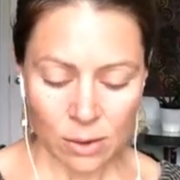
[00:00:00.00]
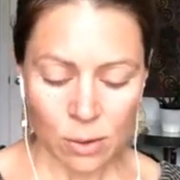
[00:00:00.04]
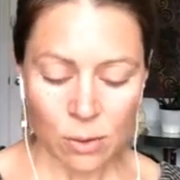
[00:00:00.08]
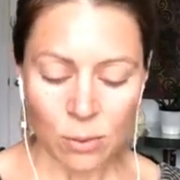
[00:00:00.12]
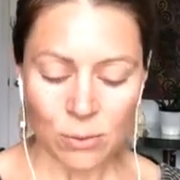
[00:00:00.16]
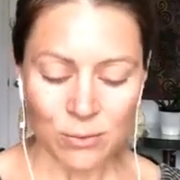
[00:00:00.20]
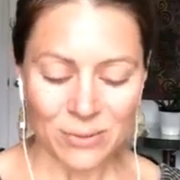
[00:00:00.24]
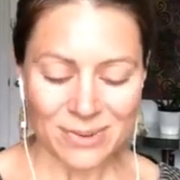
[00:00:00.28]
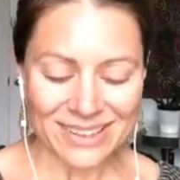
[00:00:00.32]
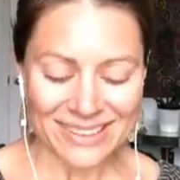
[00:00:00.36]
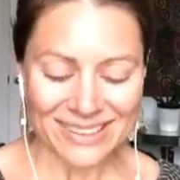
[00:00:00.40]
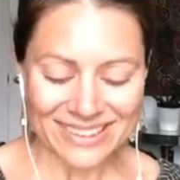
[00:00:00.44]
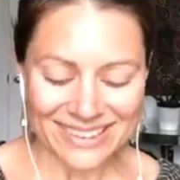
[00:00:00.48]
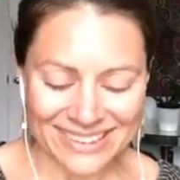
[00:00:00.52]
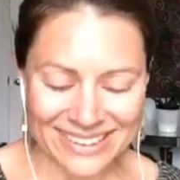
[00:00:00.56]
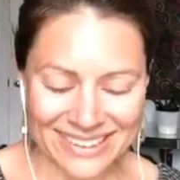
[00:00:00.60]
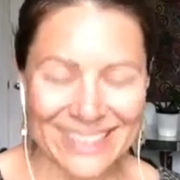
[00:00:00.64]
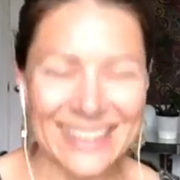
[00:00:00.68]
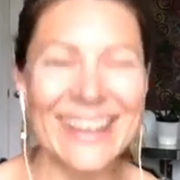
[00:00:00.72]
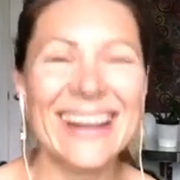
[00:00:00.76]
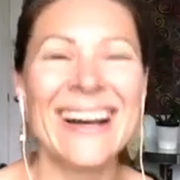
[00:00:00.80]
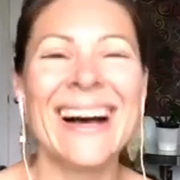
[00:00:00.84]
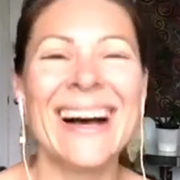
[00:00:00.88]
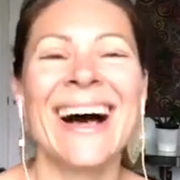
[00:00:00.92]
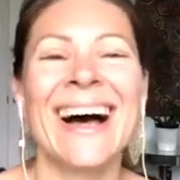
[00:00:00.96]
Oh,
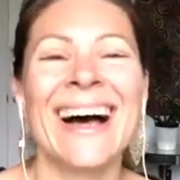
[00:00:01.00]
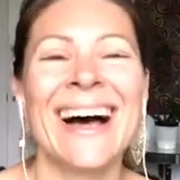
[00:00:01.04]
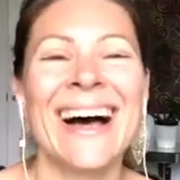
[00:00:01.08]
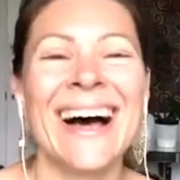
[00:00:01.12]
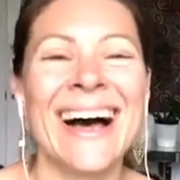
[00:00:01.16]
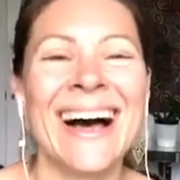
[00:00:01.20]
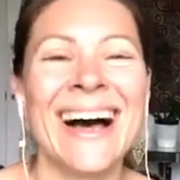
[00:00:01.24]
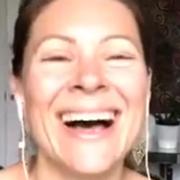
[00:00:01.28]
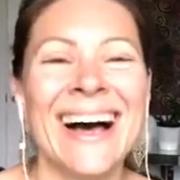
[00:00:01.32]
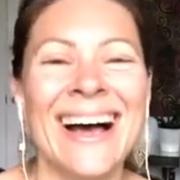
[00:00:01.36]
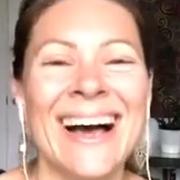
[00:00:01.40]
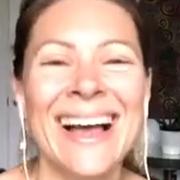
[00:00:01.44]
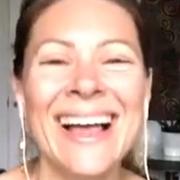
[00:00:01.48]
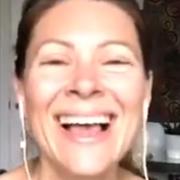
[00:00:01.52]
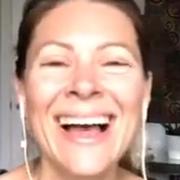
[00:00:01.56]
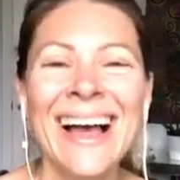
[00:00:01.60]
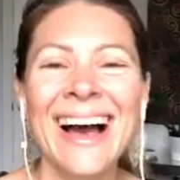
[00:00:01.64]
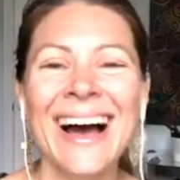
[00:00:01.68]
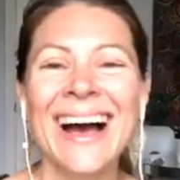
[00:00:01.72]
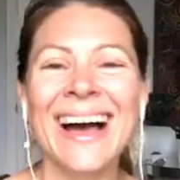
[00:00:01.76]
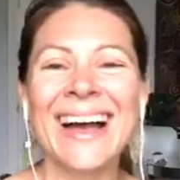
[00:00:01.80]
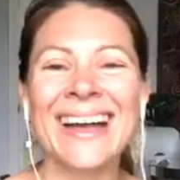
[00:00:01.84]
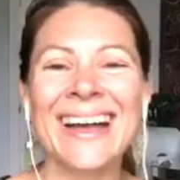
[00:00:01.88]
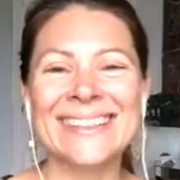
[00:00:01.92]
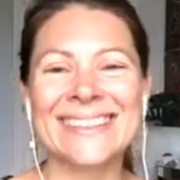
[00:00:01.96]

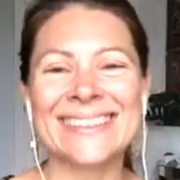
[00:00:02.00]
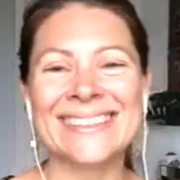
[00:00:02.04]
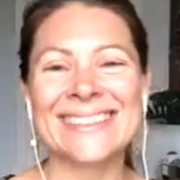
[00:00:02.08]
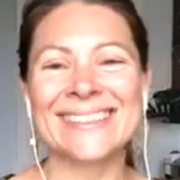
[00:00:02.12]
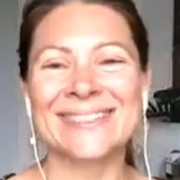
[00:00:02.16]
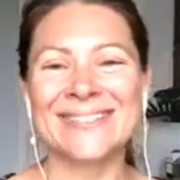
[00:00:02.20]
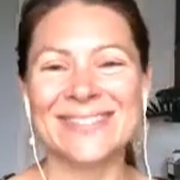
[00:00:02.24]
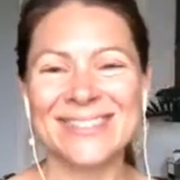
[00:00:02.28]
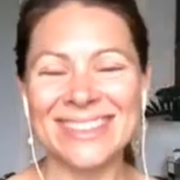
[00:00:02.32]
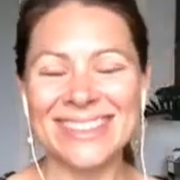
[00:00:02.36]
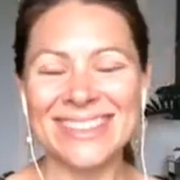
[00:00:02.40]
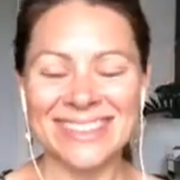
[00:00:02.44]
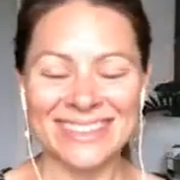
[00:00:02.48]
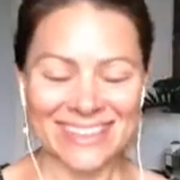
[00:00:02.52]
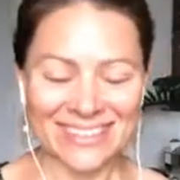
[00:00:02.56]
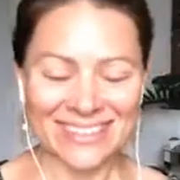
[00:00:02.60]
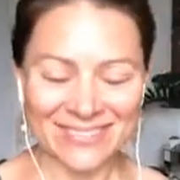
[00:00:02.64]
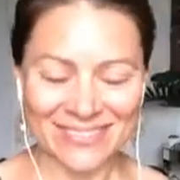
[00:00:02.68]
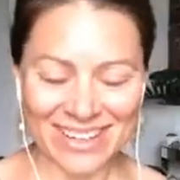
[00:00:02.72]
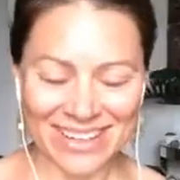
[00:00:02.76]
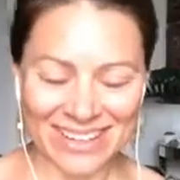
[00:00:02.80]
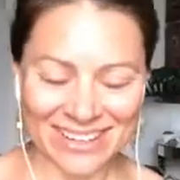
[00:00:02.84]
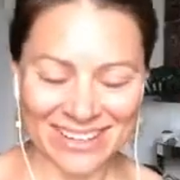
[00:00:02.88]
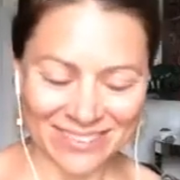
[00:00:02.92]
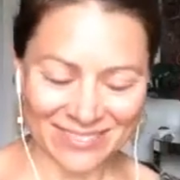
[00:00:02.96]
I just completely
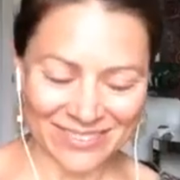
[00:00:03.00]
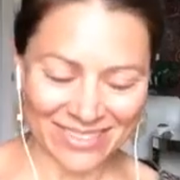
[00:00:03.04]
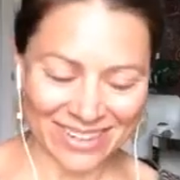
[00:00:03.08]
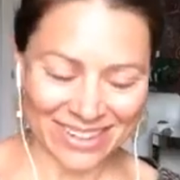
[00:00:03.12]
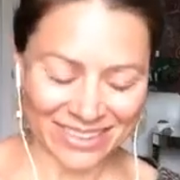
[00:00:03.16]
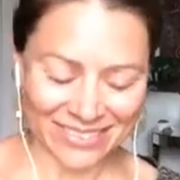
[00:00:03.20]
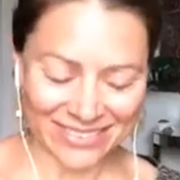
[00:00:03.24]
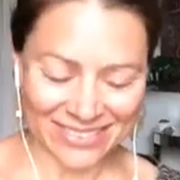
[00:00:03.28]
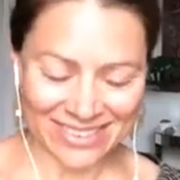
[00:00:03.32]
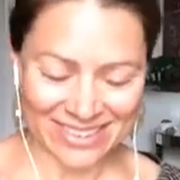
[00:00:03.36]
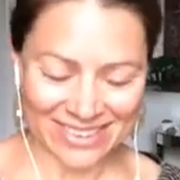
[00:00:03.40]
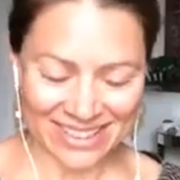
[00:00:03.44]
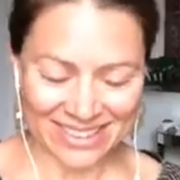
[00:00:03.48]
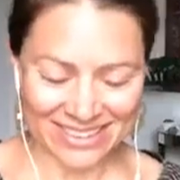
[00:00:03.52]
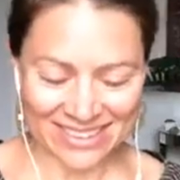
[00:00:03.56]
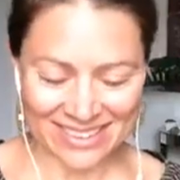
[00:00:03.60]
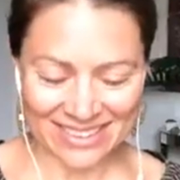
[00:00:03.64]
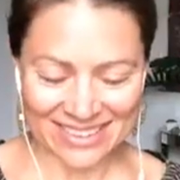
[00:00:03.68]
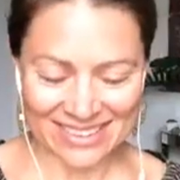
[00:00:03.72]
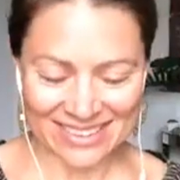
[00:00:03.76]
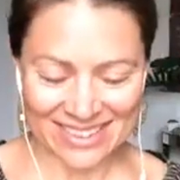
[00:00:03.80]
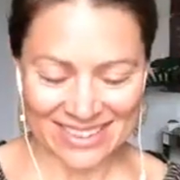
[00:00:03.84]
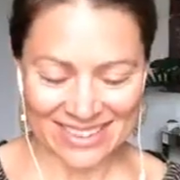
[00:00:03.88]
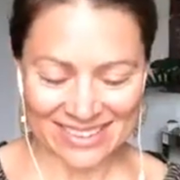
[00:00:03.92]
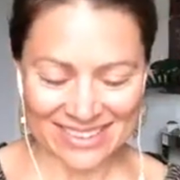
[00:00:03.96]
made up my own
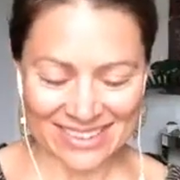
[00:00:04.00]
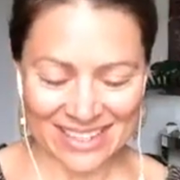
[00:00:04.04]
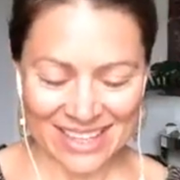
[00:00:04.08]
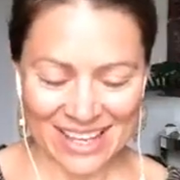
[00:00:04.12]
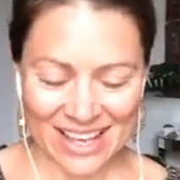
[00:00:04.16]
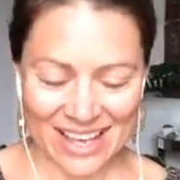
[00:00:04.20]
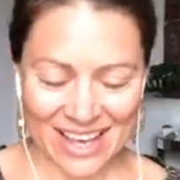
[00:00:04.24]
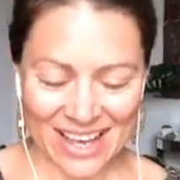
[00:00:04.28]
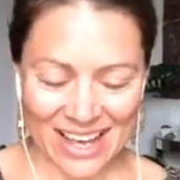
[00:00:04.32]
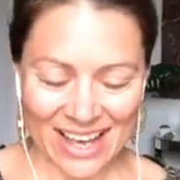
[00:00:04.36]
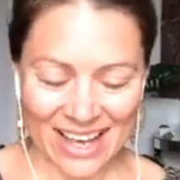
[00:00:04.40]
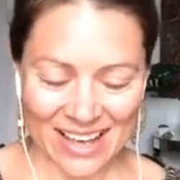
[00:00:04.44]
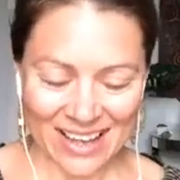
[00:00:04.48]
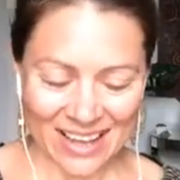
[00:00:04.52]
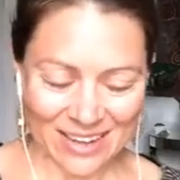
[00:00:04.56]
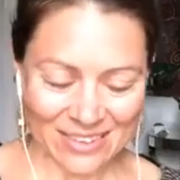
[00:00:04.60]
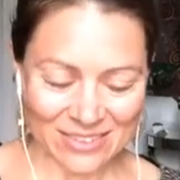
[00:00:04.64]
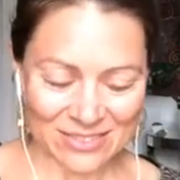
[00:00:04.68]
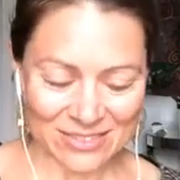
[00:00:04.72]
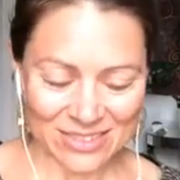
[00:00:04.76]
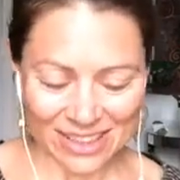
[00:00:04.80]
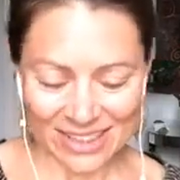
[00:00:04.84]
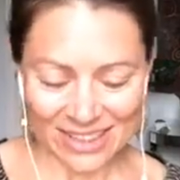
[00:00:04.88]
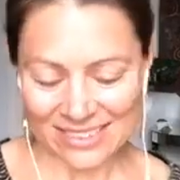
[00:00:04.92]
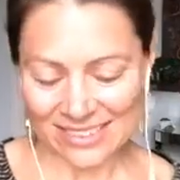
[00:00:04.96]
sentences.
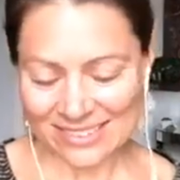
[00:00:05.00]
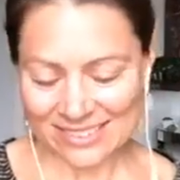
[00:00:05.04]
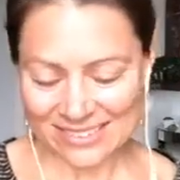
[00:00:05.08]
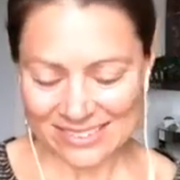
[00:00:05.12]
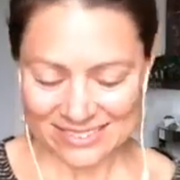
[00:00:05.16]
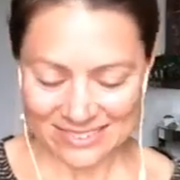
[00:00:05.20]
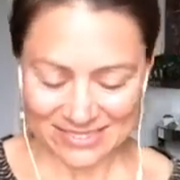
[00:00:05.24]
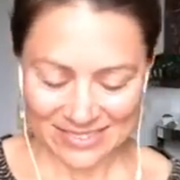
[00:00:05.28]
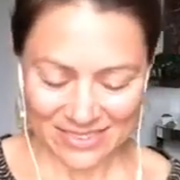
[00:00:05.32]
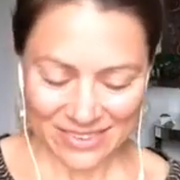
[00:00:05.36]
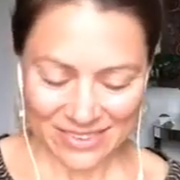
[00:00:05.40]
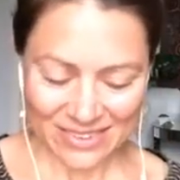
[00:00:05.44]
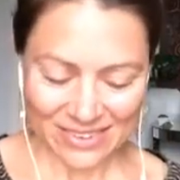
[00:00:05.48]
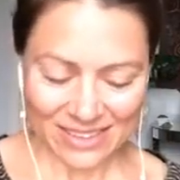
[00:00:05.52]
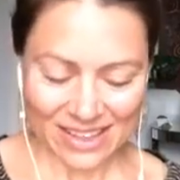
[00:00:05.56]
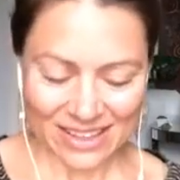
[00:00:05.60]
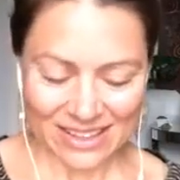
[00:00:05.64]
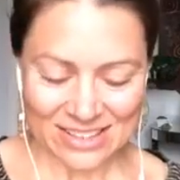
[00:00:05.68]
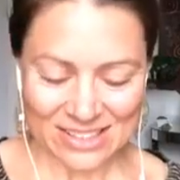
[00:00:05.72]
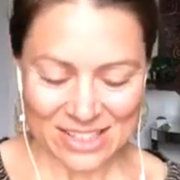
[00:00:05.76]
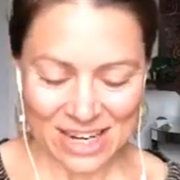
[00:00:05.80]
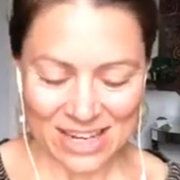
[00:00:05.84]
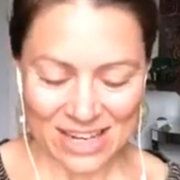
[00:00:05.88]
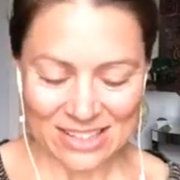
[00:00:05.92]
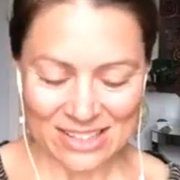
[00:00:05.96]
Well,
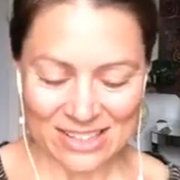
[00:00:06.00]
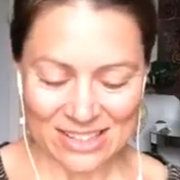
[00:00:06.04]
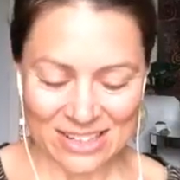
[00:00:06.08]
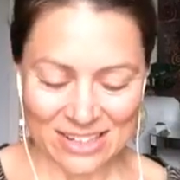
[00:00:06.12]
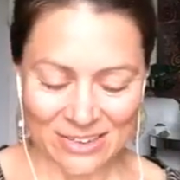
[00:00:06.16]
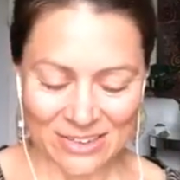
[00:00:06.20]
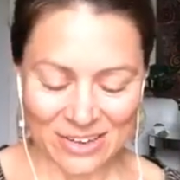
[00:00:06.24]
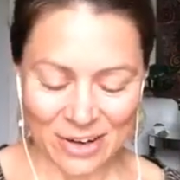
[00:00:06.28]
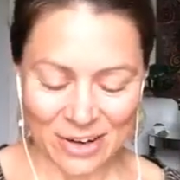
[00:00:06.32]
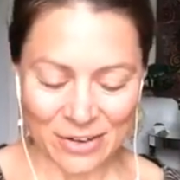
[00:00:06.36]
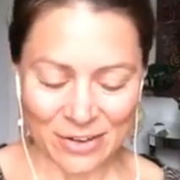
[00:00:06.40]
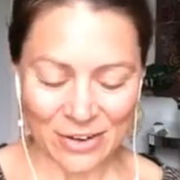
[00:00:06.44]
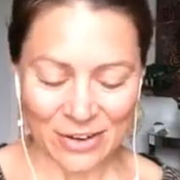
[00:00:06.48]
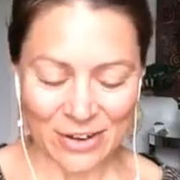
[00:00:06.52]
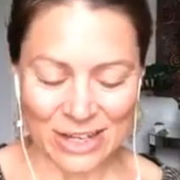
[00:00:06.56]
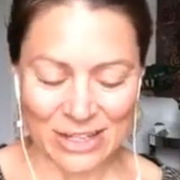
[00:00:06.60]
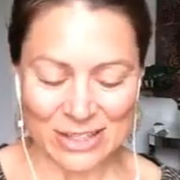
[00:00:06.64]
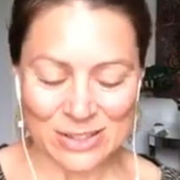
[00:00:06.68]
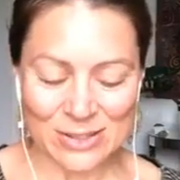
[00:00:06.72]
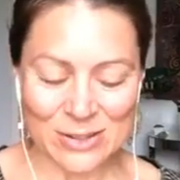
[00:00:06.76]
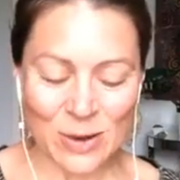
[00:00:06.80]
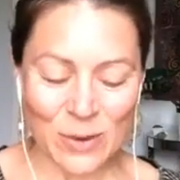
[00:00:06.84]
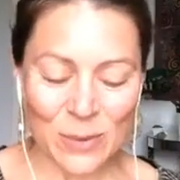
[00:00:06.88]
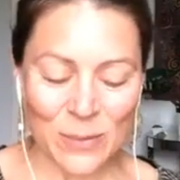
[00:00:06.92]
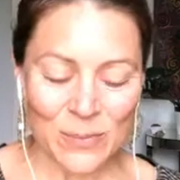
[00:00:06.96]
I changed it around.
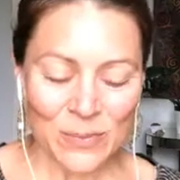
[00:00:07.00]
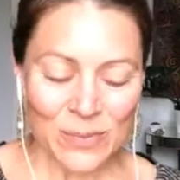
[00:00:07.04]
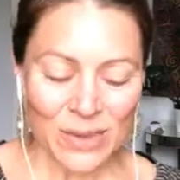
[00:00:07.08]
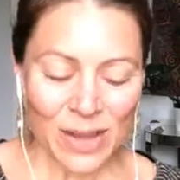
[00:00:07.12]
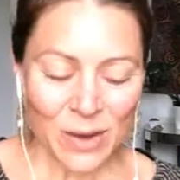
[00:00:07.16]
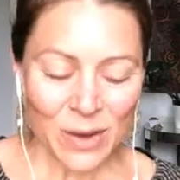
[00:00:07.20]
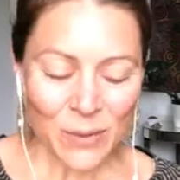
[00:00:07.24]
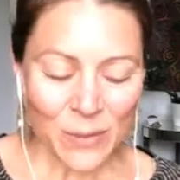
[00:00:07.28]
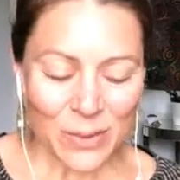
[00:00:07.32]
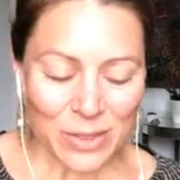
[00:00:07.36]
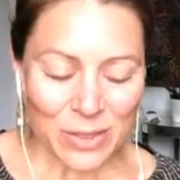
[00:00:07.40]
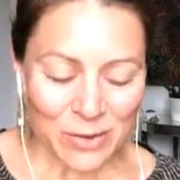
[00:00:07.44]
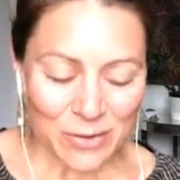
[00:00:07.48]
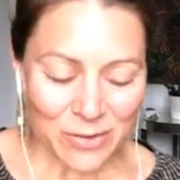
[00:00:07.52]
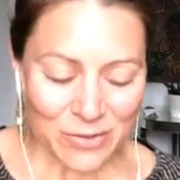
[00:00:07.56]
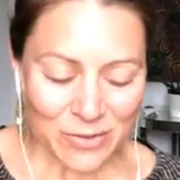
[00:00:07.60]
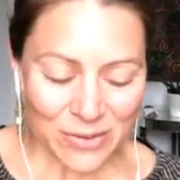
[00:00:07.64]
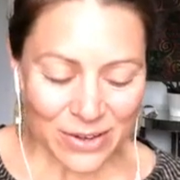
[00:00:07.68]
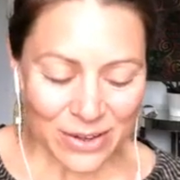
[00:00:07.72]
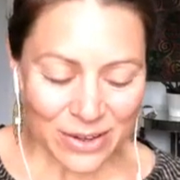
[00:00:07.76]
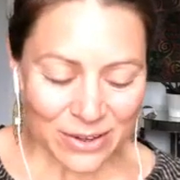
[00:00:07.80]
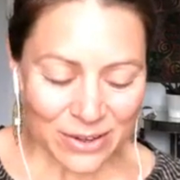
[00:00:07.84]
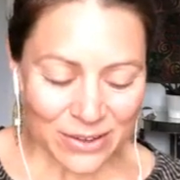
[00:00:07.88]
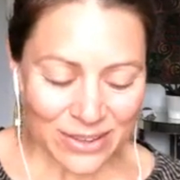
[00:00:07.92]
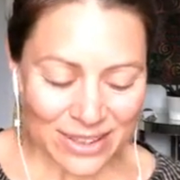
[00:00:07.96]
Okay, so when the
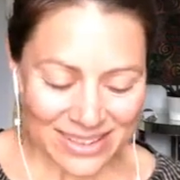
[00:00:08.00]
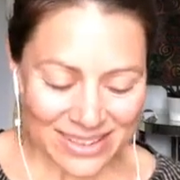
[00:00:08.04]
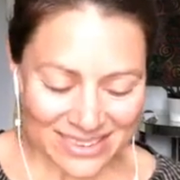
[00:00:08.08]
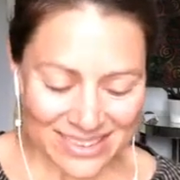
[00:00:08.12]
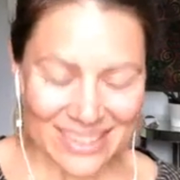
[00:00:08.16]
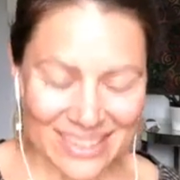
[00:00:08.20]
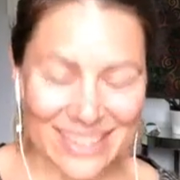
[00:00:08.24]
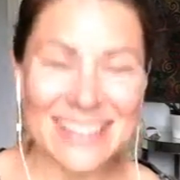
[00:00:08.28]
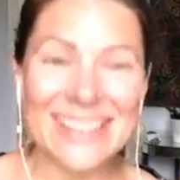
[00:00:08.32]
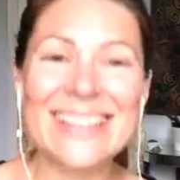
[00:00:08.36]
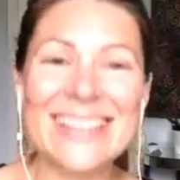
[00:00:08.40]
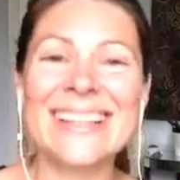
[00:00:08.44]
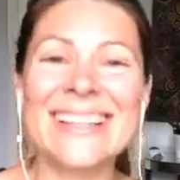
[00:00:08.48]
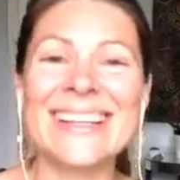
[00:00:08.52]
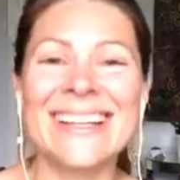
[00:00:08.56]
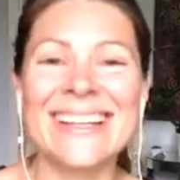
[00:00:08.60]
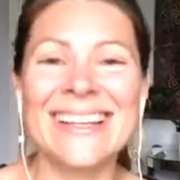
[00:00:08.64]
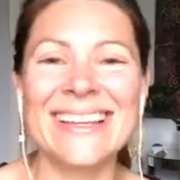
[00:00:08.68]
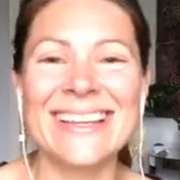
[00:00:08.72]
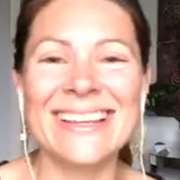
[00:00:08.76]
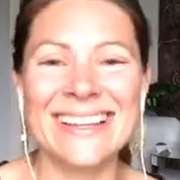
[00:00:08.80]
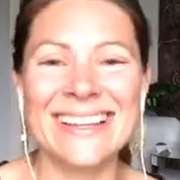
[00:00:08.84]
fear is in it,